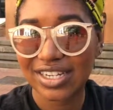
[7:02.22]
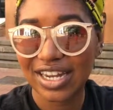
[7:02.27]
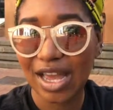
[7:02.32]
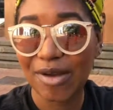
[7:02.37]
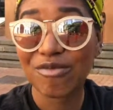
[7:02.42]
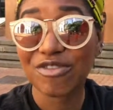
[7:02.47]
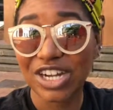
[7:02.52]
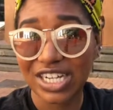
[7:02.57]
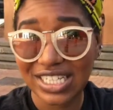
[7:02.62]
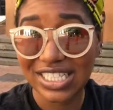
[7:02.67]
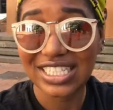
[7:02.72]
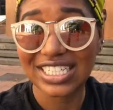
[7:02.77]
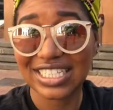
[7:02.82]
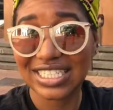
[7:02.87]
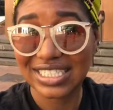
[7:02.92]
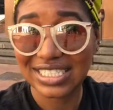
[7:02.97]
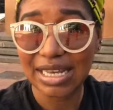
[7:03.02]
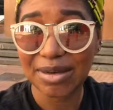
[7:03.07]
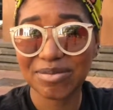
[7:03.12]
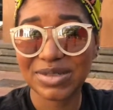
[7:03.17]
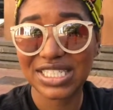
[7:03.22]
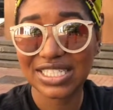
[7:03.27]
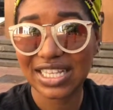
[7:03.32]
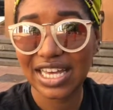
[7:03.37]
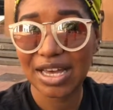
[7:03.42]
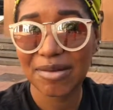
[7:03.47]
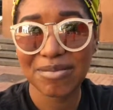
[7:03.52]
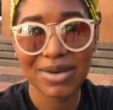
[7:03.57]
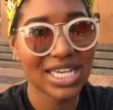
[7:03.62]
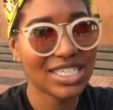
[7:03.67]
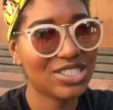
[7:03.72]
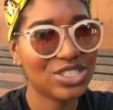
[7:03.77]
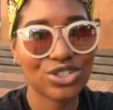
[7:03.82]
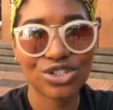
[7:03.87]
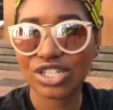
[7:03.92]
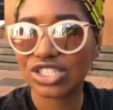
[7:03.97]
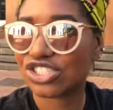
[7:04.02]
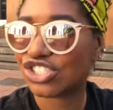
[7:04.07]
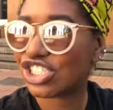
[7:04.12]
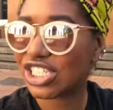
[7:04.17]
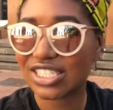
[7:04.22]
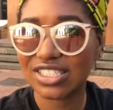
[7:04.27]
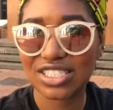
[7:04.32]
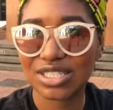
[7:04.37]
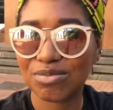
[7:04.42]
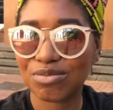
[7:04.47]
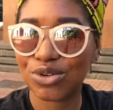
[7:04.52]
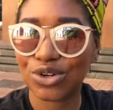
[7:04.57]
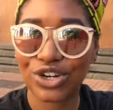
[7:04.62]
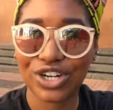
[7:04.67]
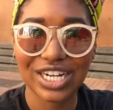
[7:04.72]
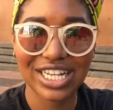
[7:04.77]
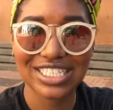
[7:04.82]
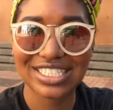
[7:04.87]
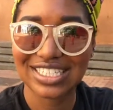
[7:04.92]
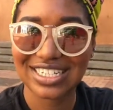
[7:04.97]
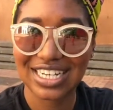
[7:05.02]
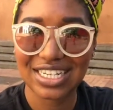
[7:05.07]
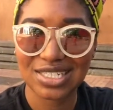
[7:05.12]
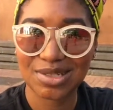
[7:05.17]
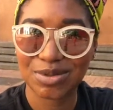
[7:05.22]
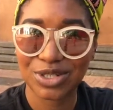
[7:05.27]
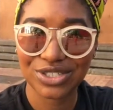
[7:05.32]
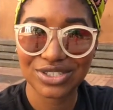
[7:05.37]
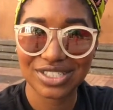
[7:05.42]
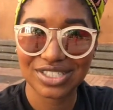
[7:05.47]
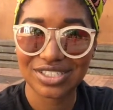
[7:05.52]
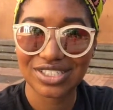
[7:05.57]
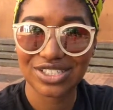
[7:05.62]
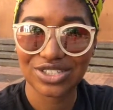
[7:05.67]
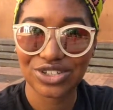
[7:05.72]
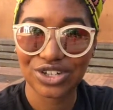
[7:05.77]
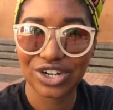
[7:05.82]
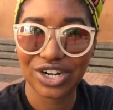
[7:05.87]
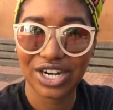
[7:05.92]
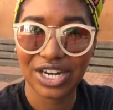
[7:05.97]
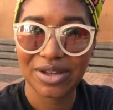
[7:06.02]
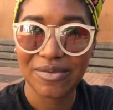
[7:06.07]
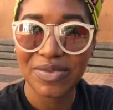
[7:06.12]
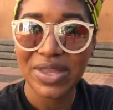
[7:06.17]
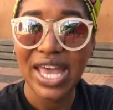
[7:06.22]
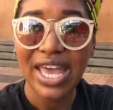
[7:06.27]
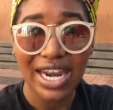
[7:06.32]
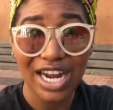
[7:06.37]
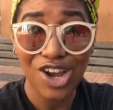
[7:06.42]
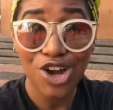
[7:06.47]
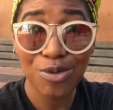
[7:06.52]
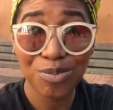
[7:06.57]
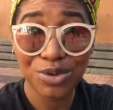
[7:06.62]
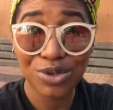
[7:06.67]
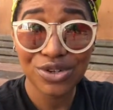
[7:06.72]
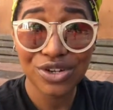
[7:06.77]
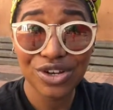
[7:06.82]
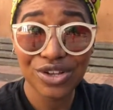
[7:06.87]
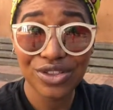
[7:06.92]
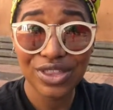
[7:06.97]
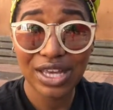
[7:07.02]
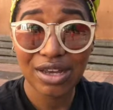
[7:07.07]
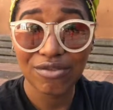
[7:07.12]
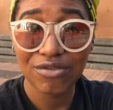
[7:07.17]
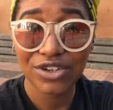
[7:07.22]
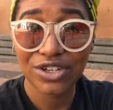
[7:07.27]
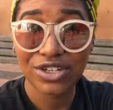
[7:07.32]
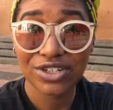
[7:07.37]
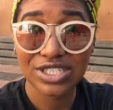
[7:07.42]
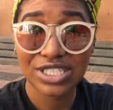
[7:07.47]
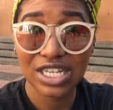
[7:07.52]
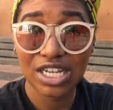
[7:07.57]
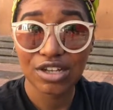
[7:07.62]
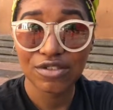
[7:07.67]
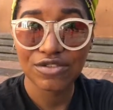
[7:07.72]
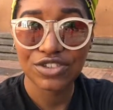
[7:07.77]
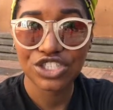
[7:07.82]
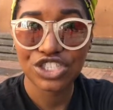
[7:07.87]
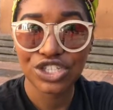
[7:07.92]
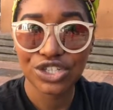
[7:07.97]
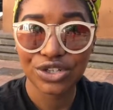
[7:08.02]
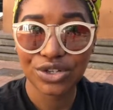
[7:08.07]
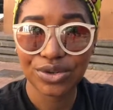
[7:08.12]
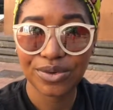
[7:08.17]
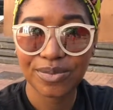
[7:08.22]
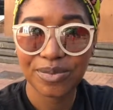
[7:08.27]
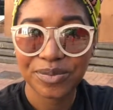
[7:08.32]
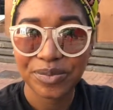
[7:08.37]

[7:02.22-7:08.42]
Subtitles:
I'm finally accepting that. My story is just as important as the next person's story. I hope you know that for yourself too.